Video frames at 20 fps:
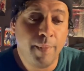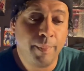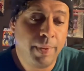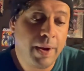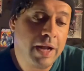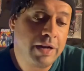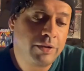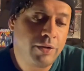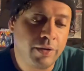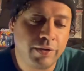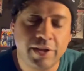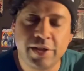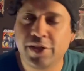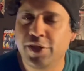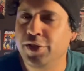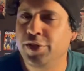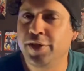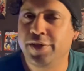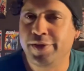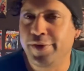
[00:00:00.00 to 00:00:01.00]
but I thought this
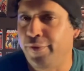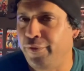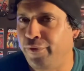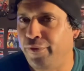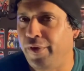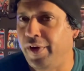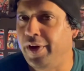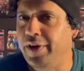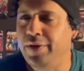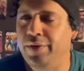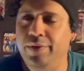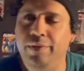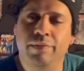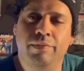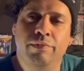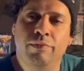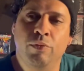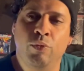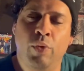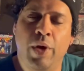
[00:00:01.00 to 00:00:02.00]
is just a fun
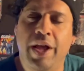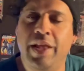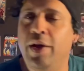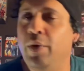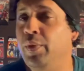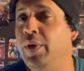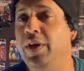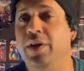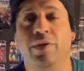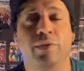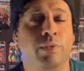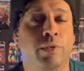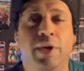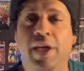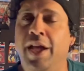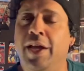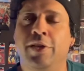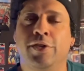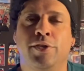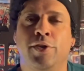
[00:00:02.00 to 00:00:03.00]
way that we
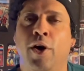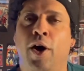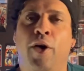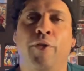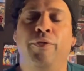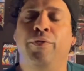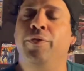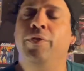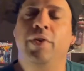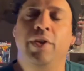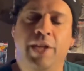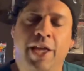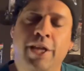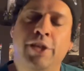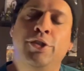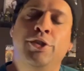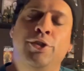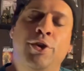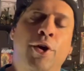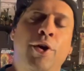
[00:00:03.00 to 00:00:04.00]
kickstart
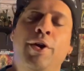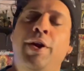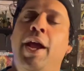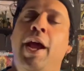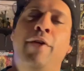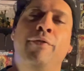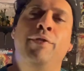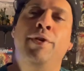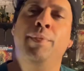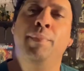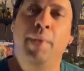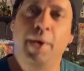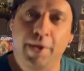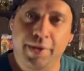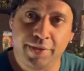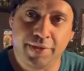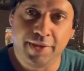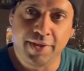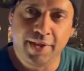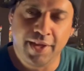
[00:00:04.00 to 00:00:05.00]
kickstart every
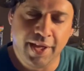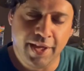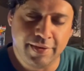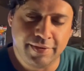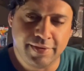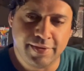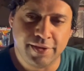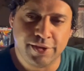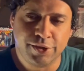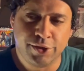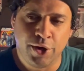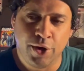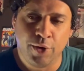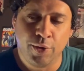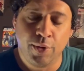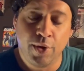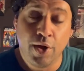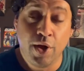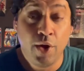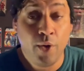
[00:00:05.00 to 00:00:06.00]
month is to
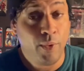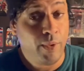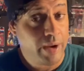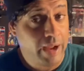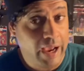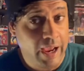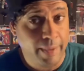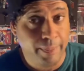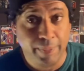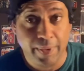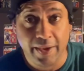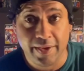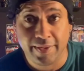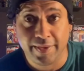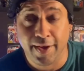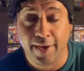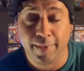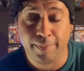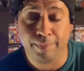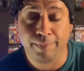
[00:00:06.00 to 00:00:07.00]
show what I picked
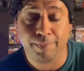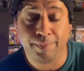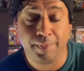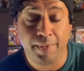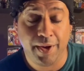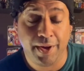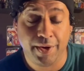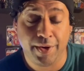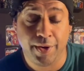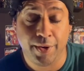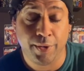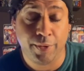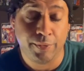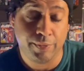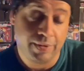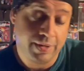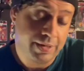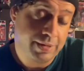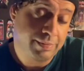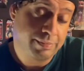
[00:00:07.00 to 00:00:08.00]
up, you
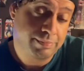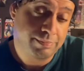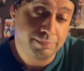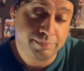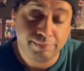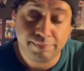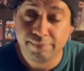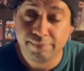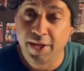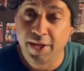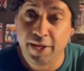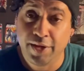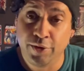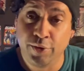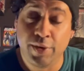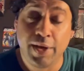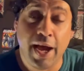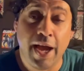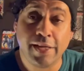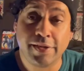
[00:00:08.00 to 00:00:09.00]
know, and
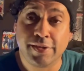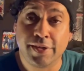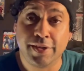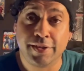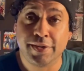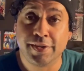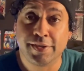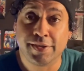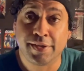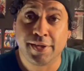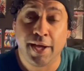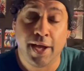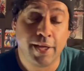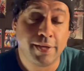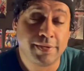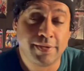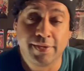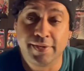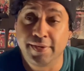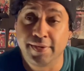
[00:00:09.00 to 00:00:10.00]
you guys could
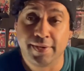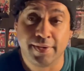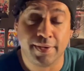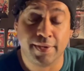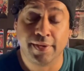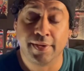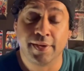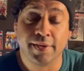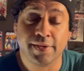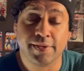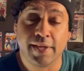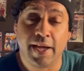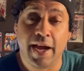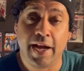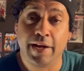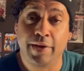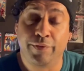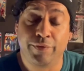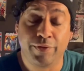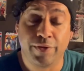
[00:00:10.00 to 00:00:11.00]
discuss and
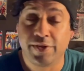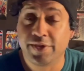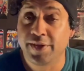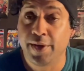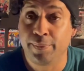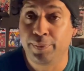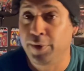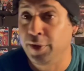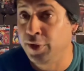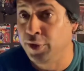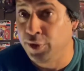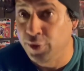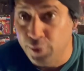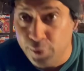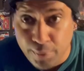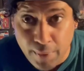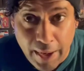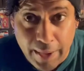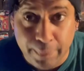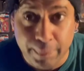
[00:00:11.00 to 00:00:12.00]
decide if it's something
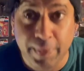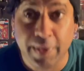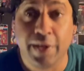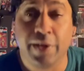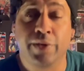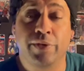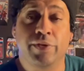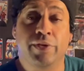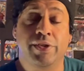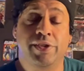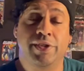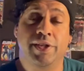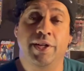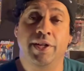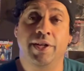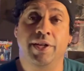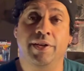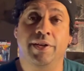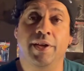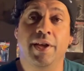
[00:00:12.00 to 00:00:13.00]
you might be interested
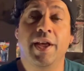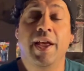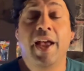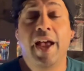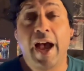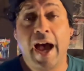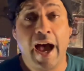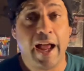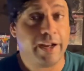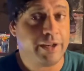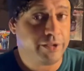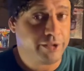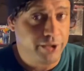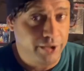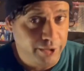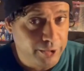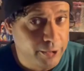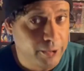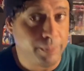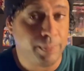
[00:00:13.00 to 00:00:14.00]
in adding to
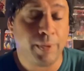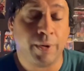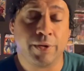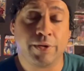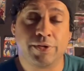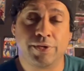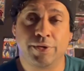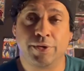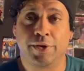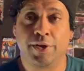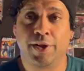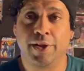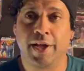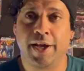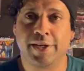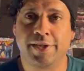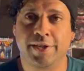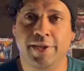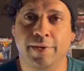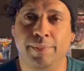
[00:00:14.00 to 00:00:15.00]
your personal
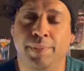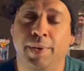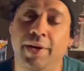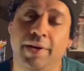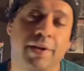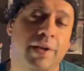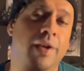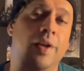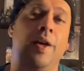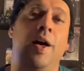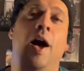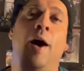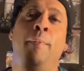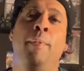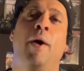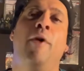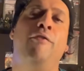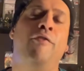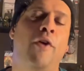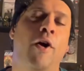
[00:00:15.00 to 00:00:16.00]
collection. But
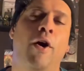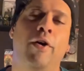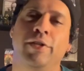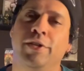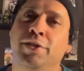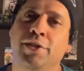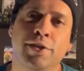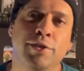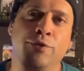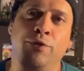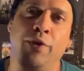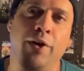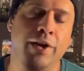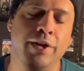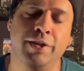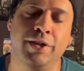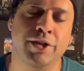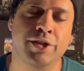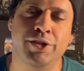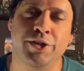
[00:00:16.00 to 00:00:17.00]
above all, it's just
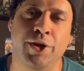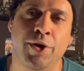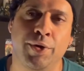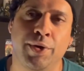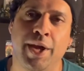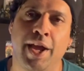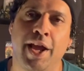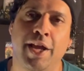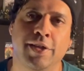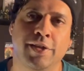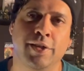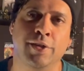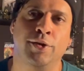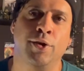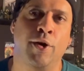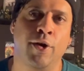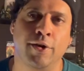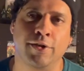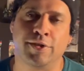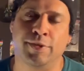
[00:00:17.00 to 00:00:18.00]
fun to showcase and
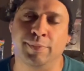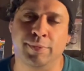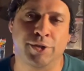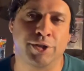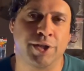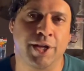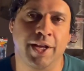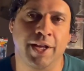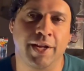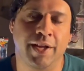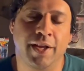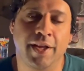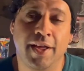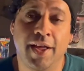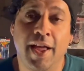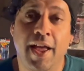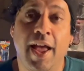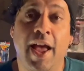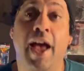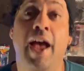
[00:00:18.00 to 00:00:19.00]
talk some shit.
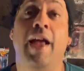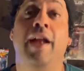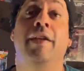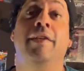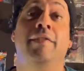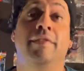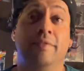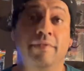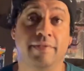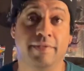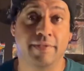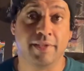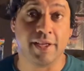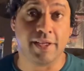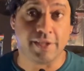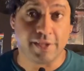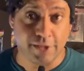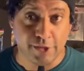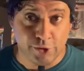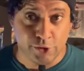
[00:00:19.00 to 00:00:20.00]
And
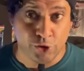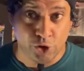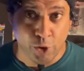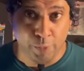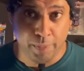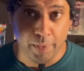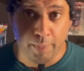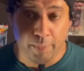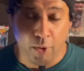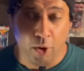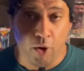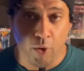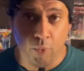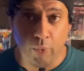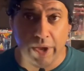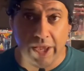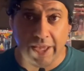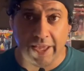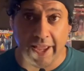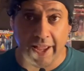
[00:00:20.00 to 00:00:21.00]
this is Super Bowl
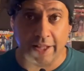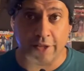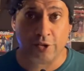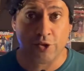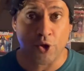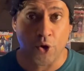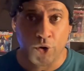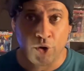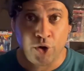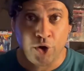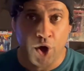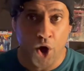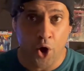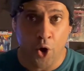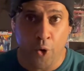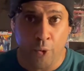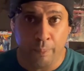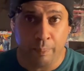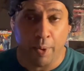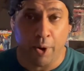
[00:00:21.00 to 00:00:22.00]
weekend, so
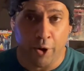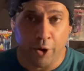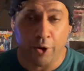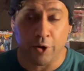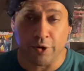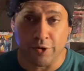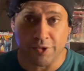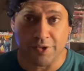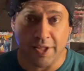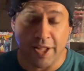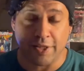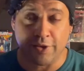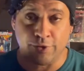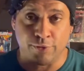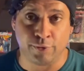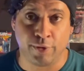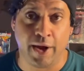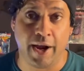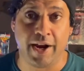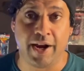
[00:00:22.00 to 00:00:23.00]
go Birds. That's
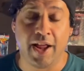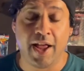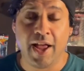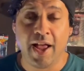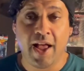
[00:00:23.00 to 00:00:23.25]
right.